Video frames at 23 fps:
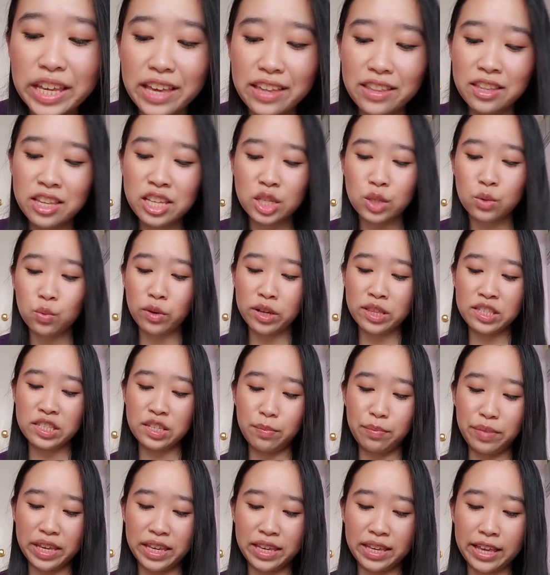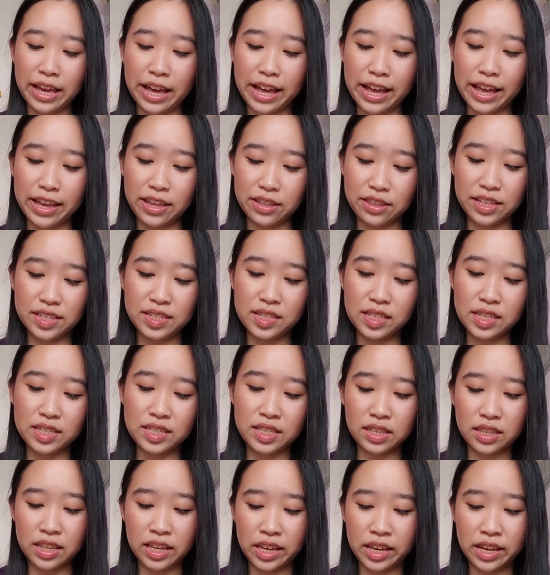this one's a big guy. This is
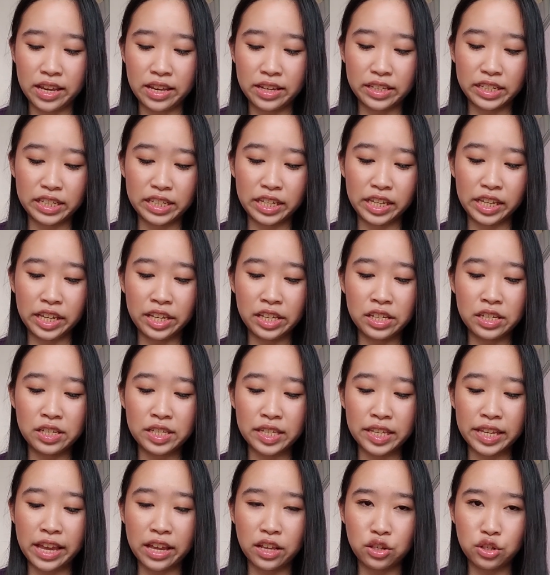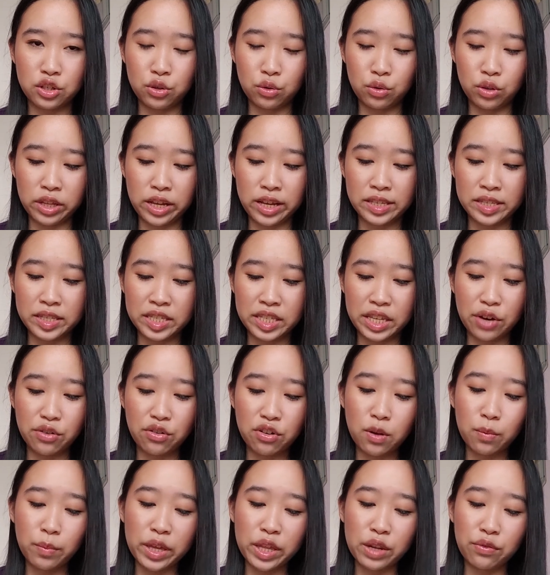the Kiehl's Candula Serum
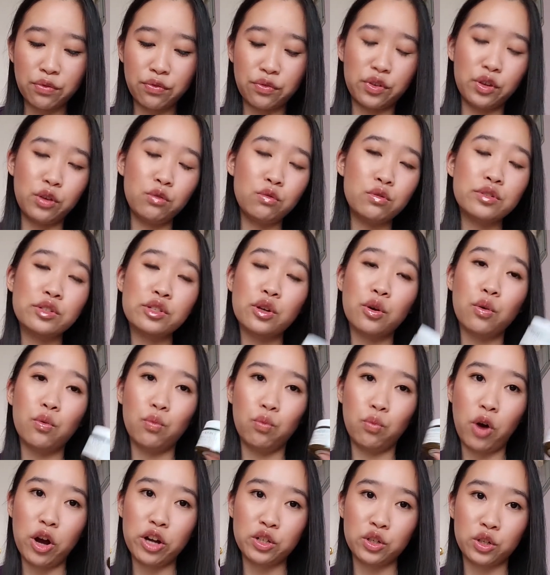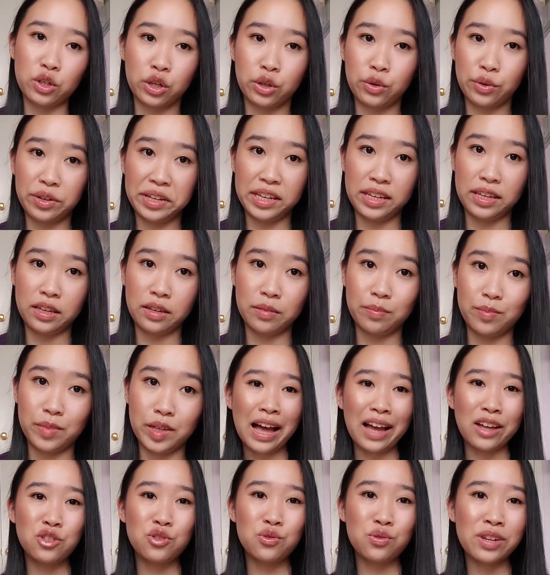Infused Water Cream.
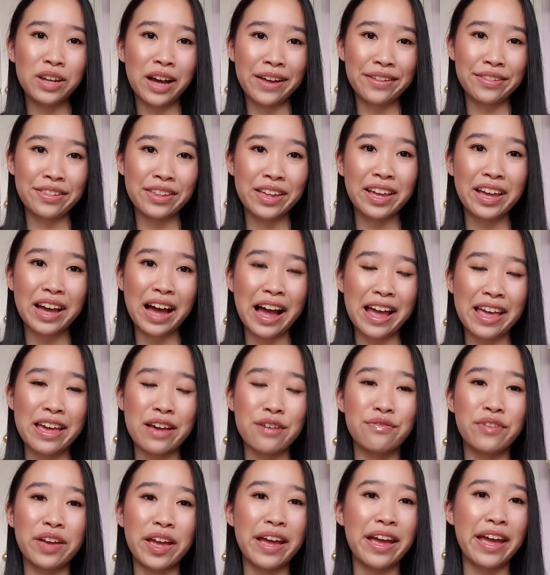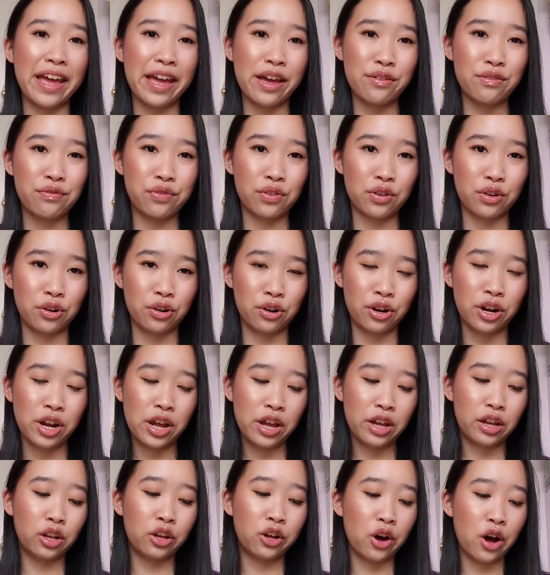I do not think I have ever
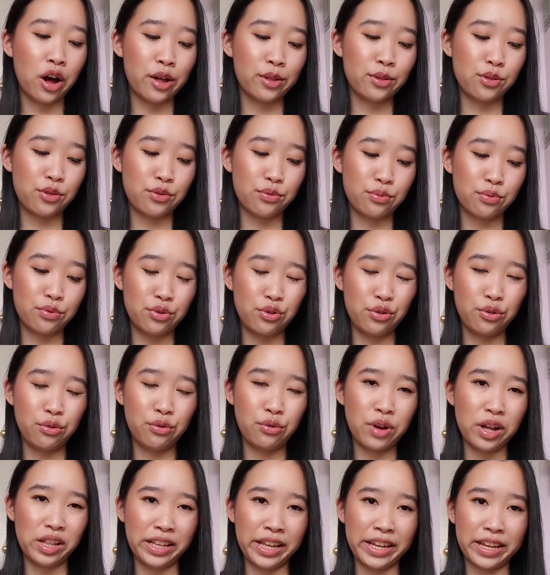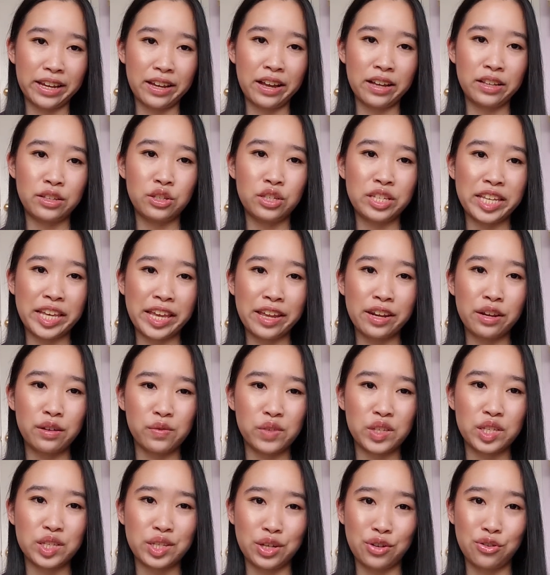gone through like a tin of
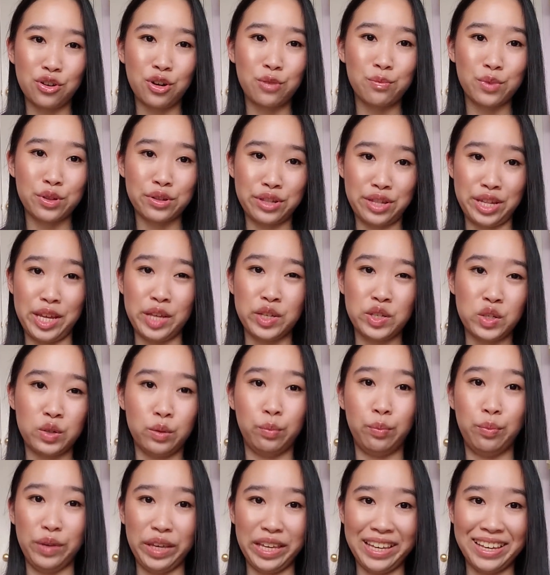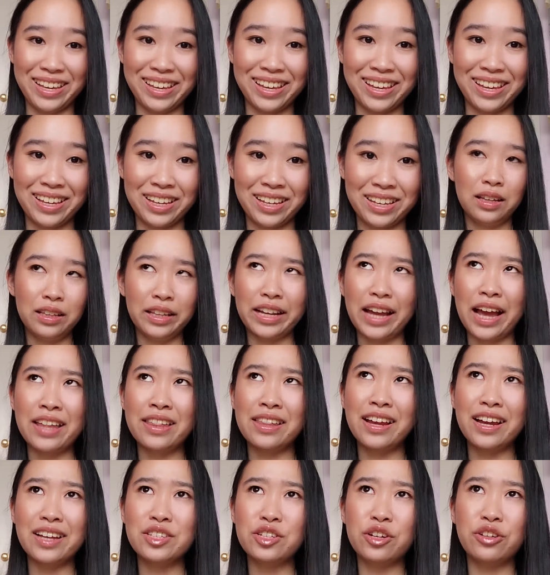serum this big. Like I think
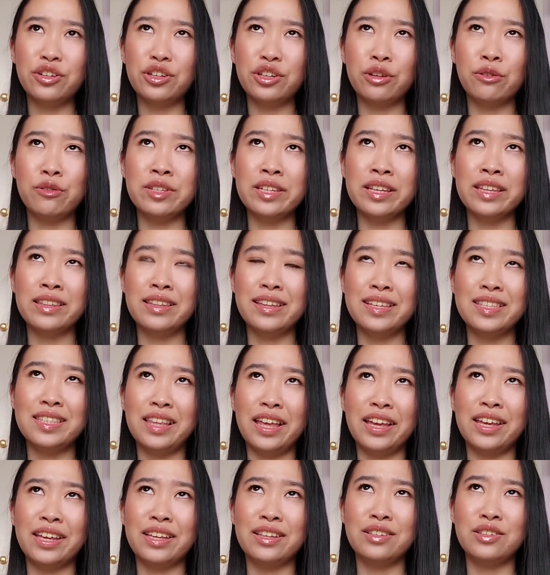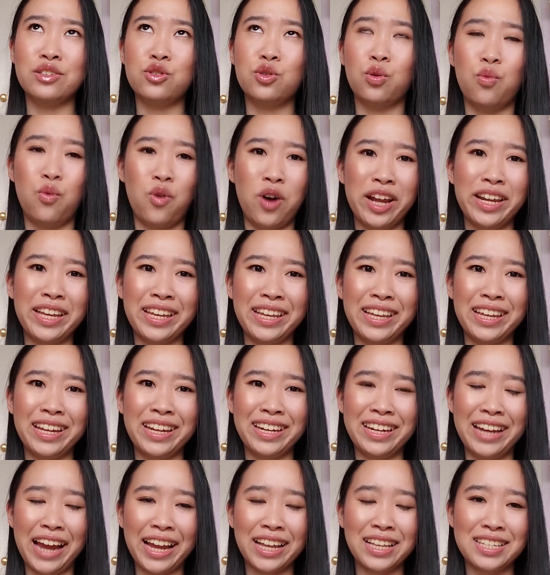I started using this like in
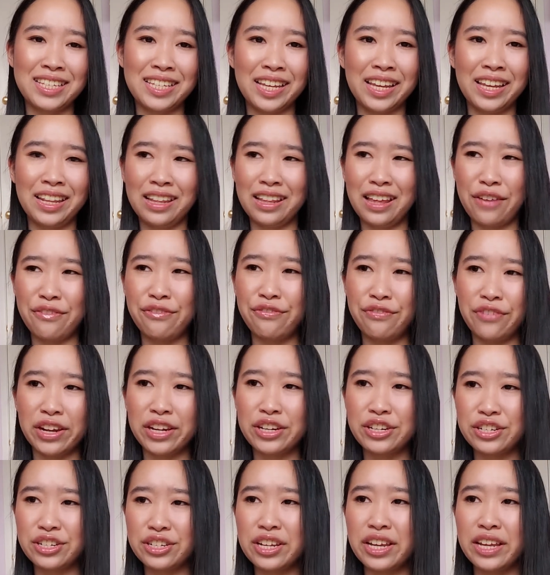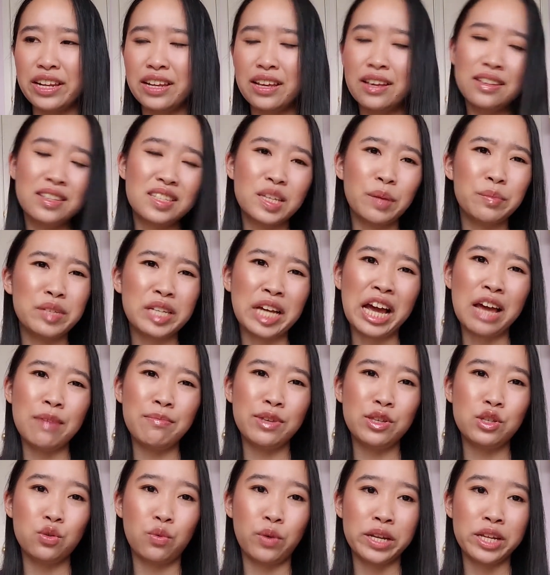2019 and I finished it sometime in
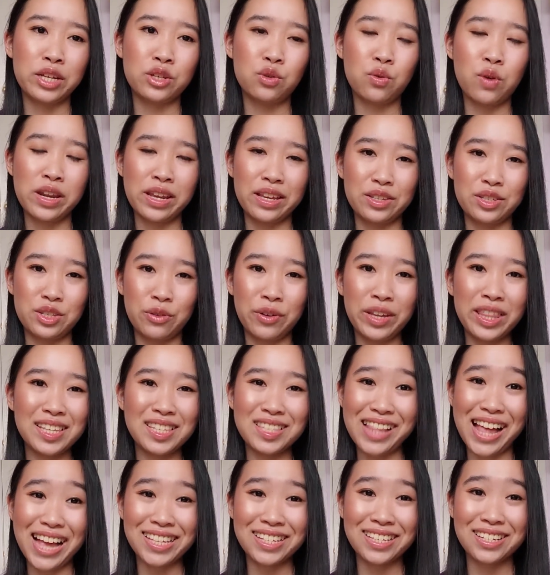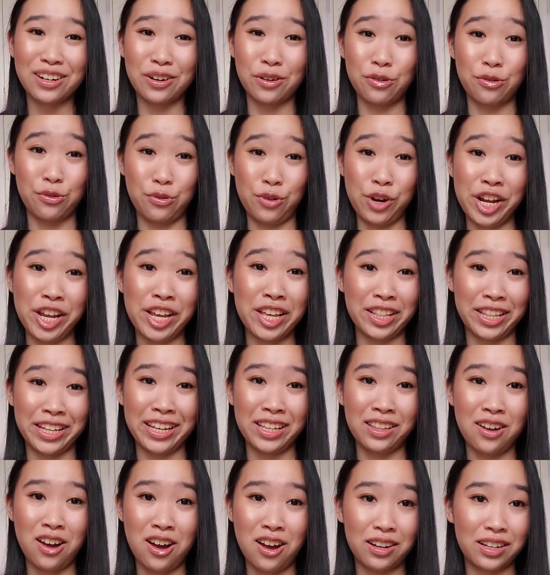2020. So it has lasted a really
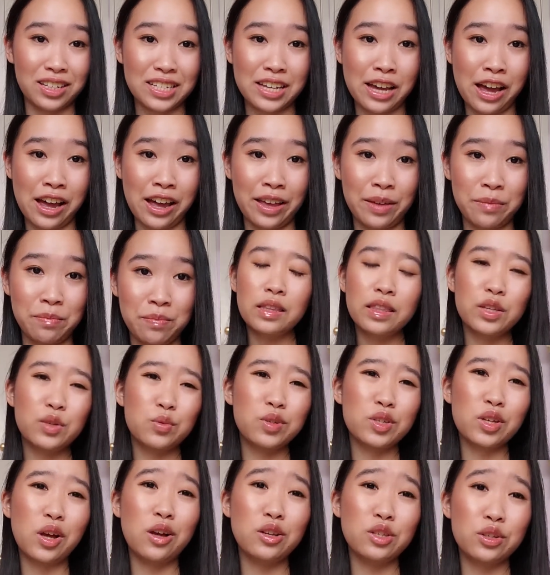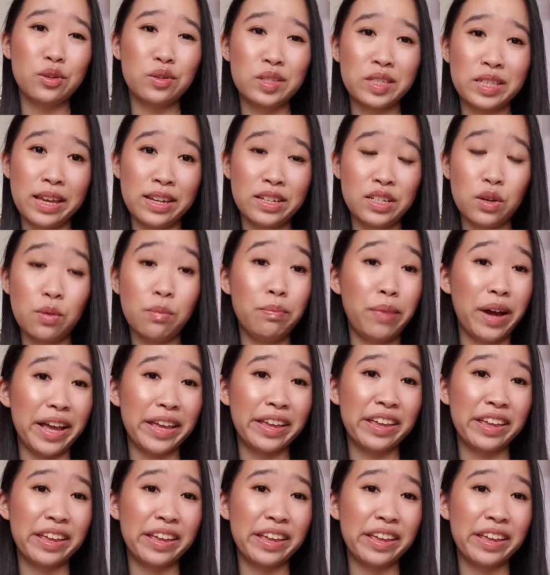long time. This was also sent by